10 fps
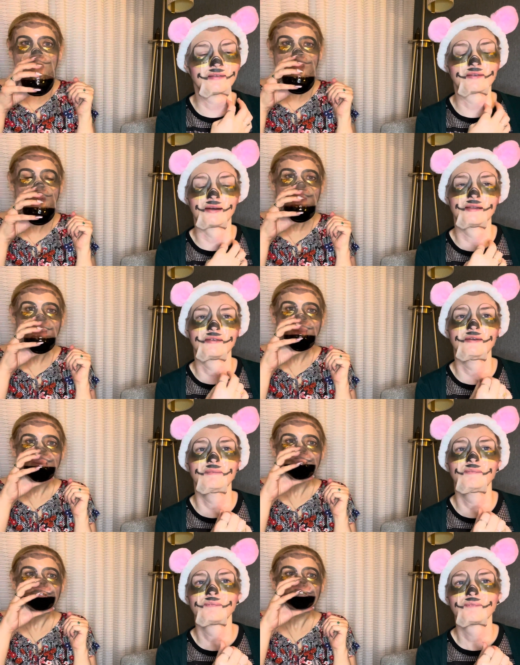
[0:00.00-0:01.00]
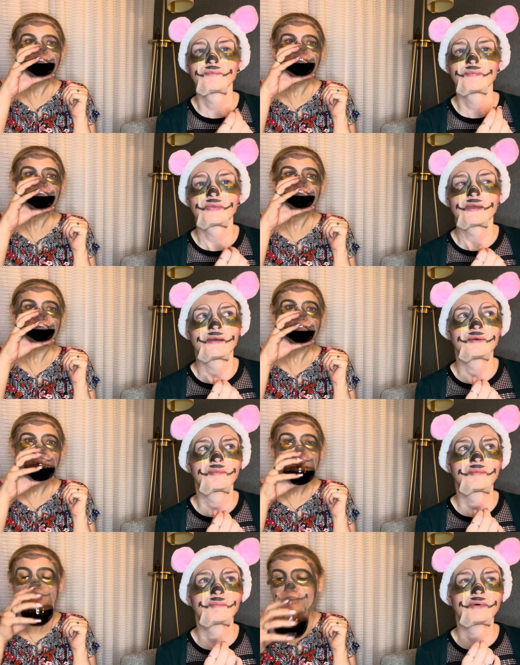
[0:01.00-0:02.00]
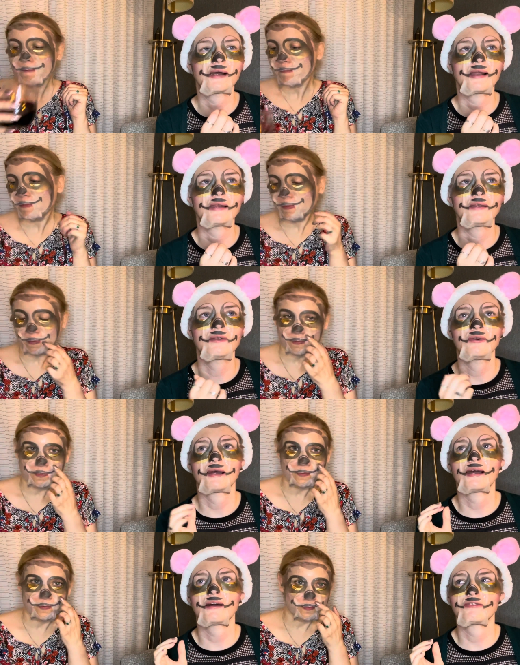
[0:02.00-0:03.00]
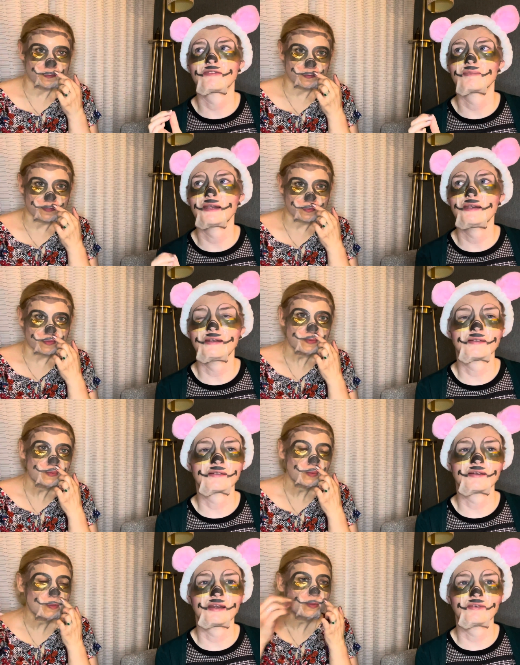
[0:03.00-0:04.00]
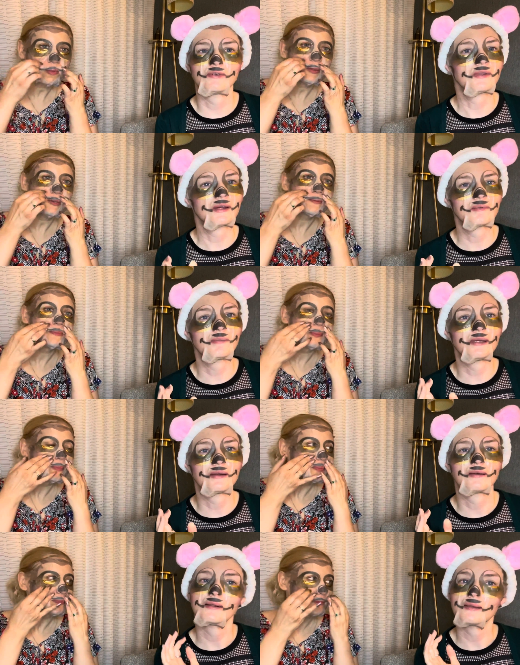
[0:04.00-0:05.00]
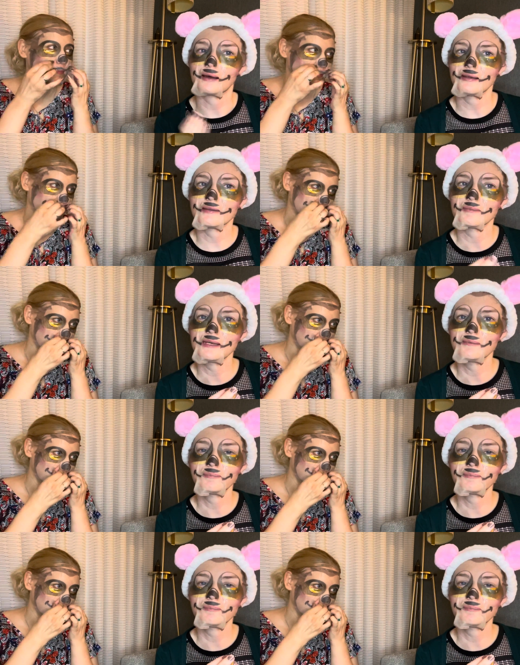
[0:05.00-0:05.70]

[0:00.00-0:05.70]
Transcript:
Speaker 1: is awesome. But I do have my nieces and nephew that mean a lot to me. Mm